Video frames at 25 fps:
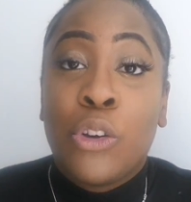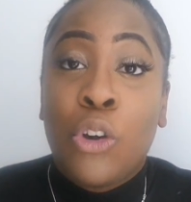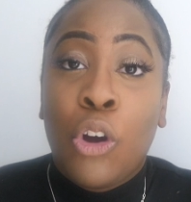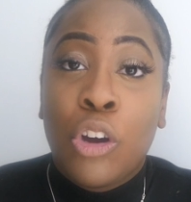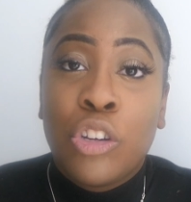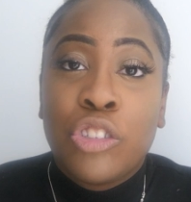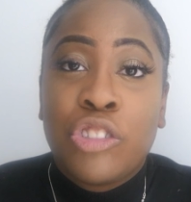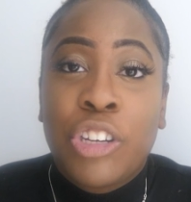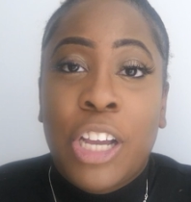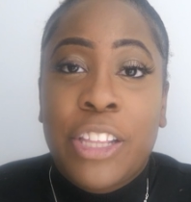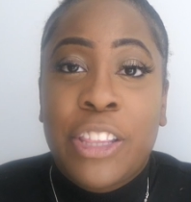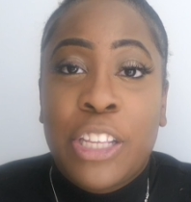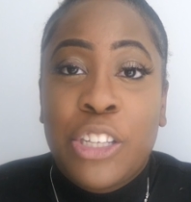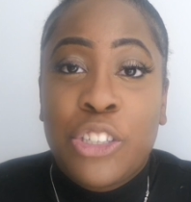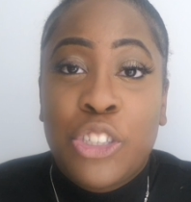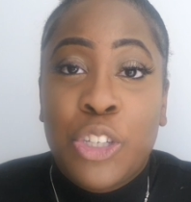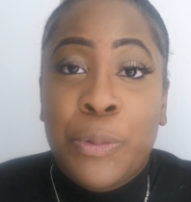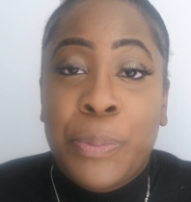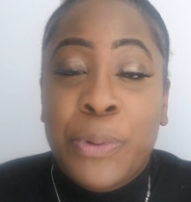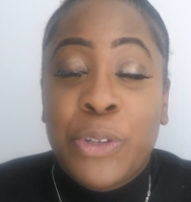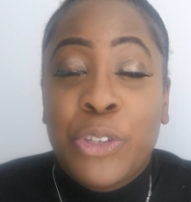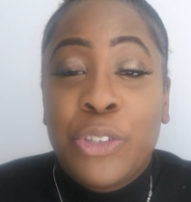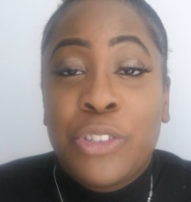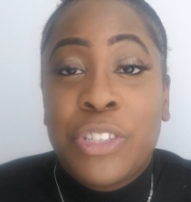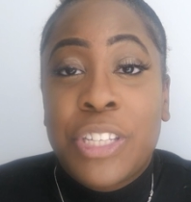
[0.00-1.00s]
contract that you should
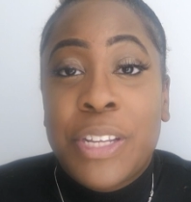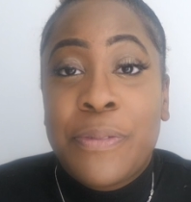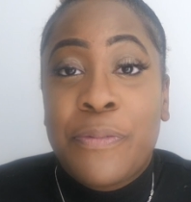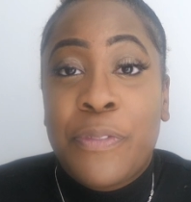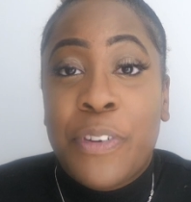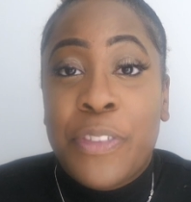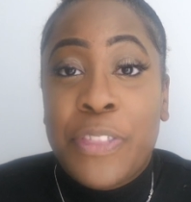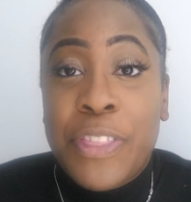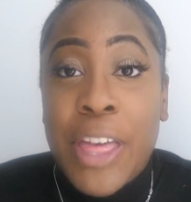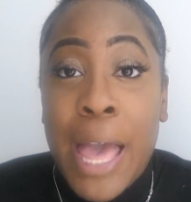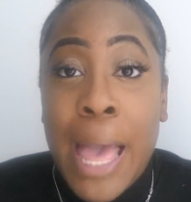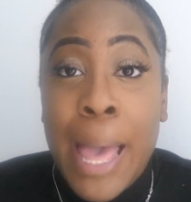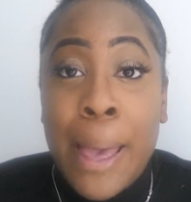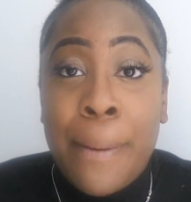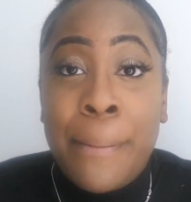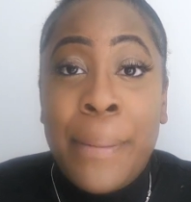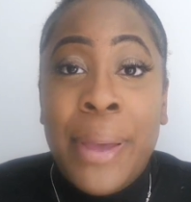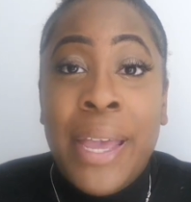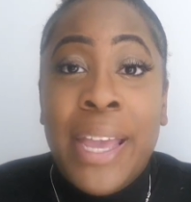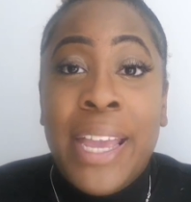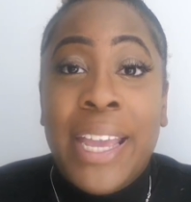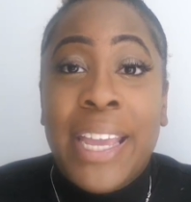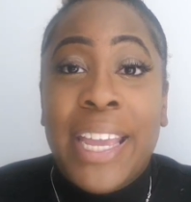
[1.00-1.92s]
be using for them